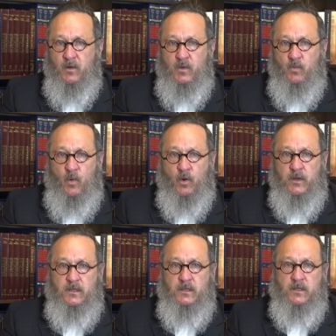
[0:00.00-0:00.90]

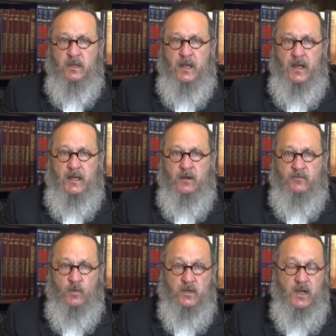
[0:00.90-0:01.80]
rewarded
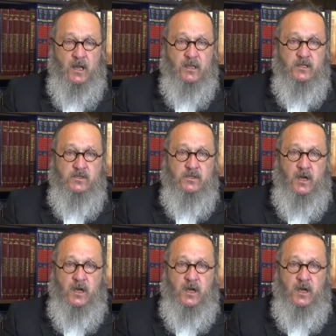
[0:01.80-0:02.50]
for knowledge